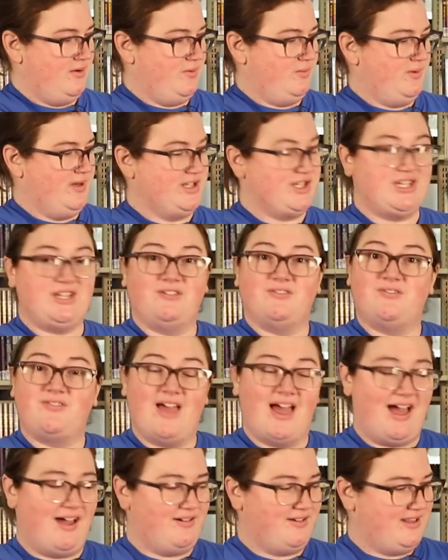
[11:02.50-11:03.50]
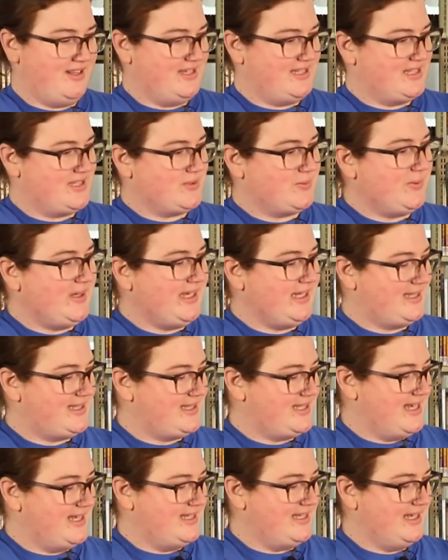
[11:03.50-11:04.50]
When she found the sweet
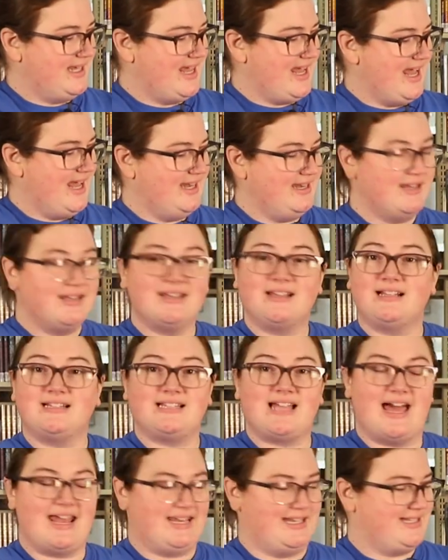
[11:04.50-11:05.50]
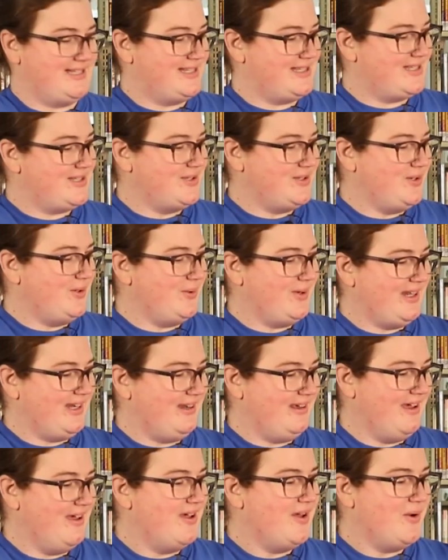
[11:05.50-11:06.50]
scent again, Gladys snooted,
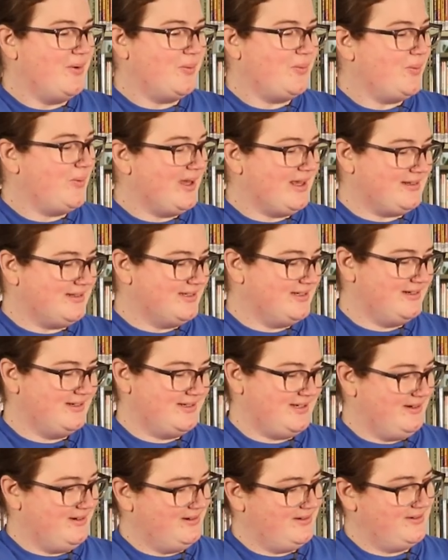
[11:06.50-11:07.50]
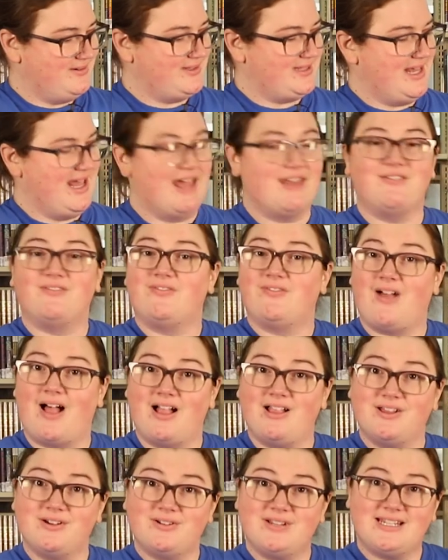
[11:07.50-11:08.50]
wiggled her toes, and
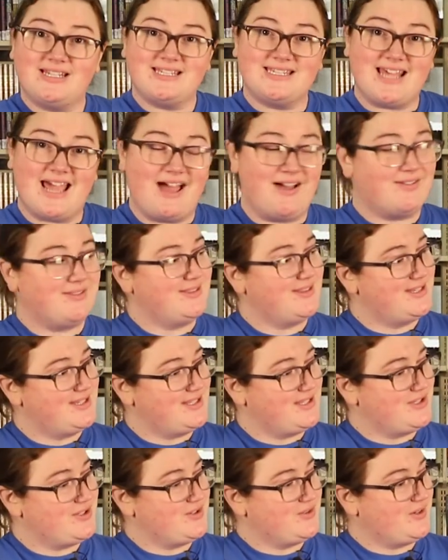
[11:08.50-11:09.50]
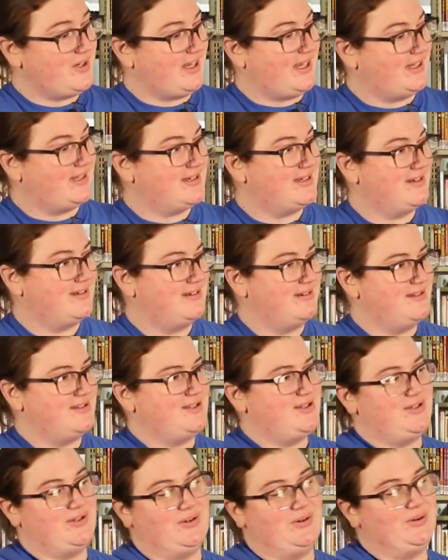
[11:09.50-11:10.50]
followed it down the street
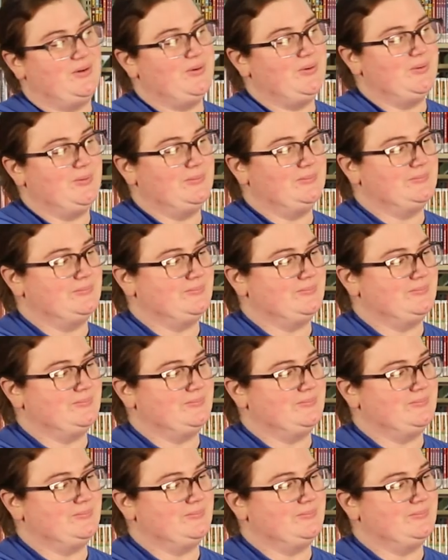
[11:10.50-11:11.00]
to